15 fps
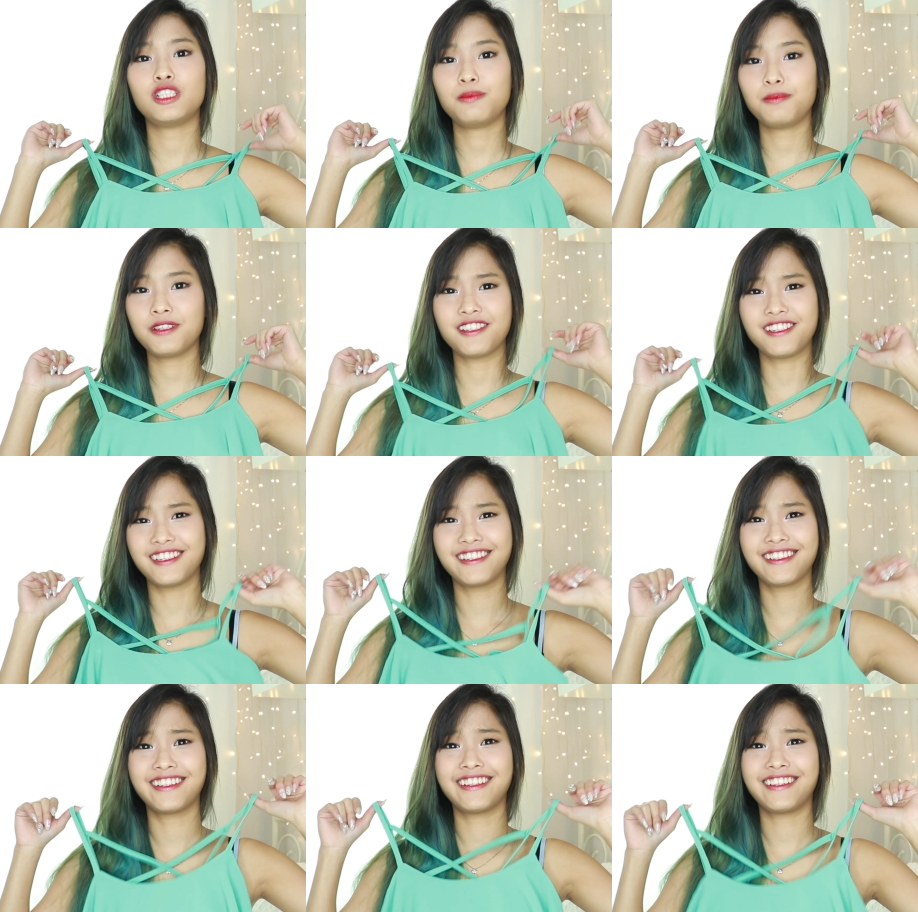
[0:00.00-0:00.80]
cheaper.
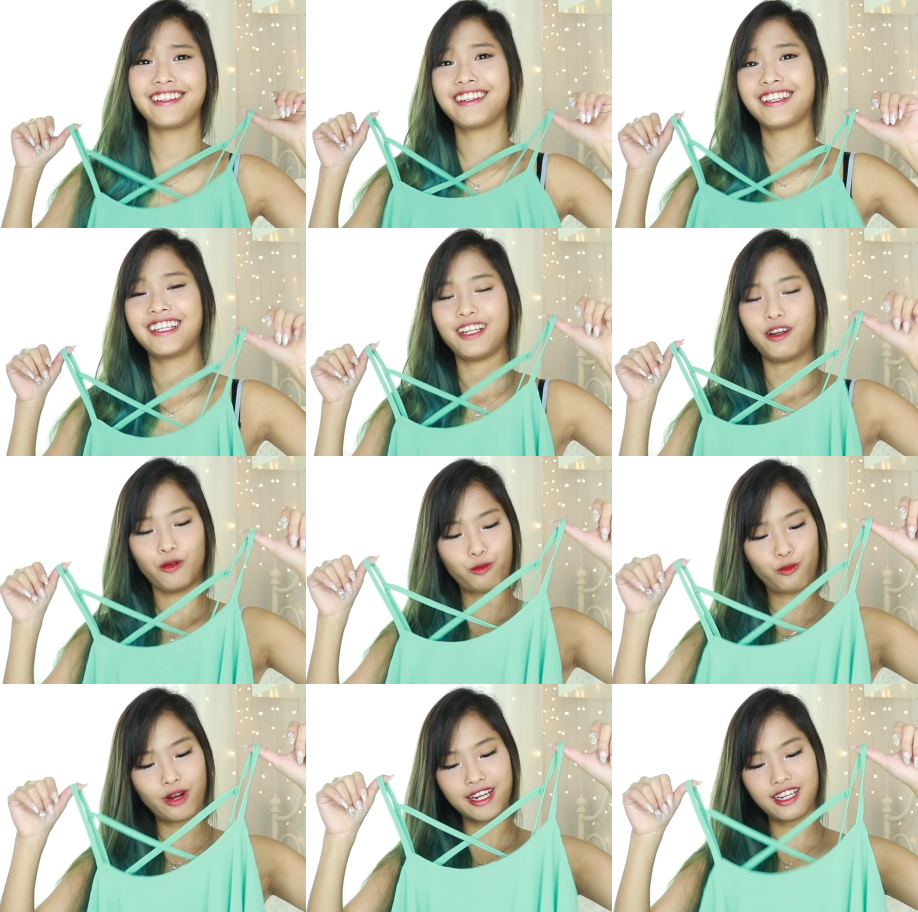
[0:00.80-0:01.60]

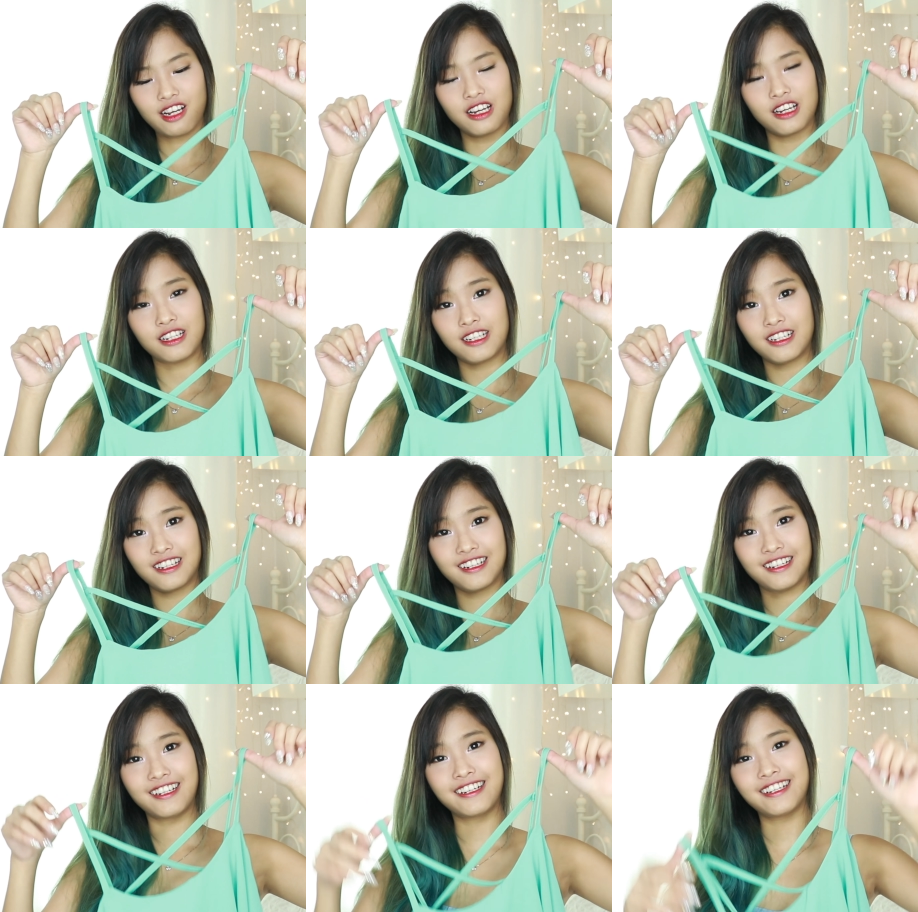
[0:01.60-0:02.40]
Why not?
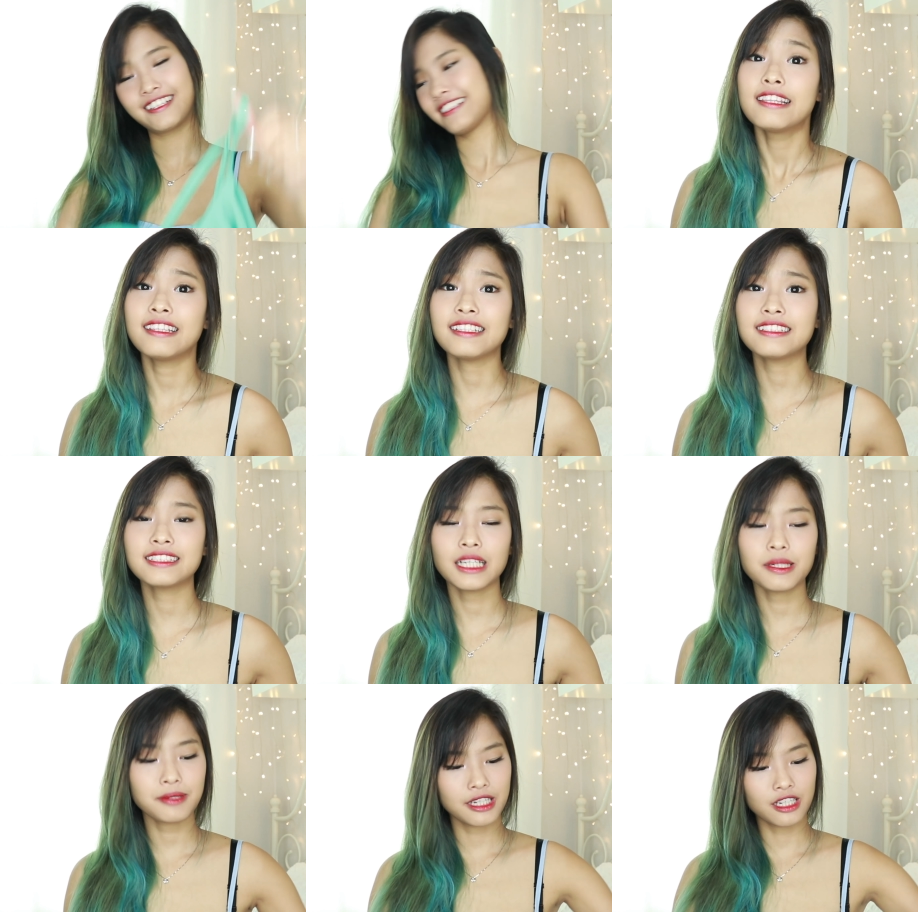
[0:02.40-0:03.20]
Next
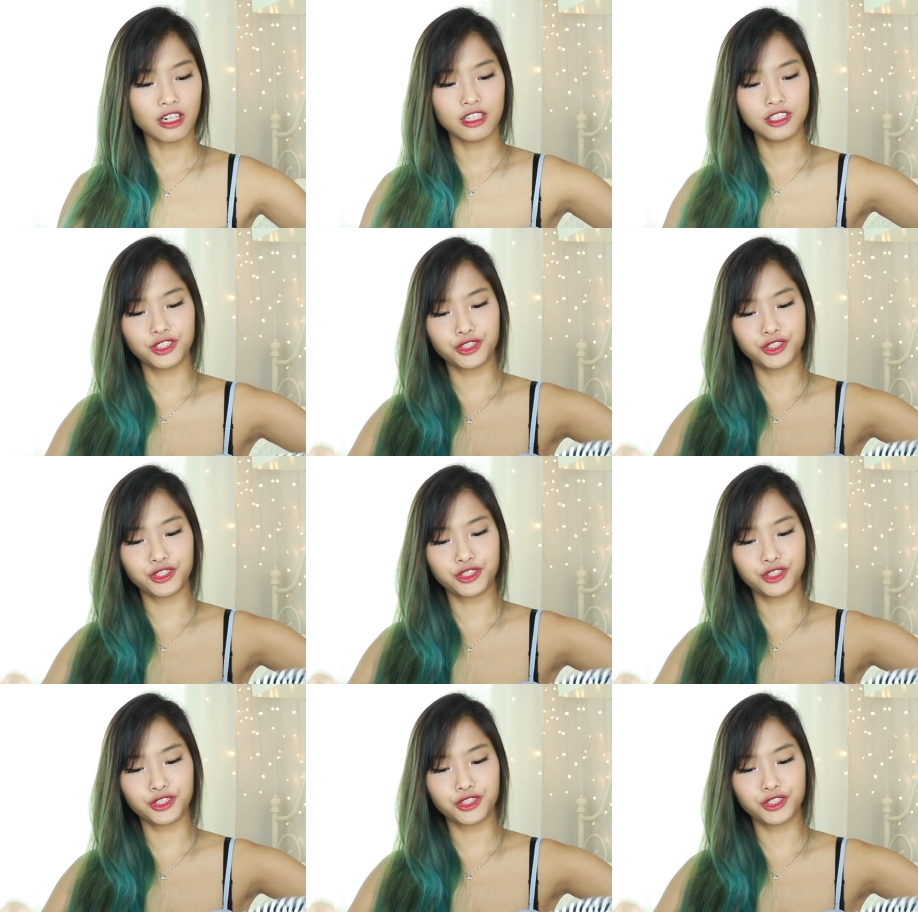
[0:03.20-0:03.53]
up, I got a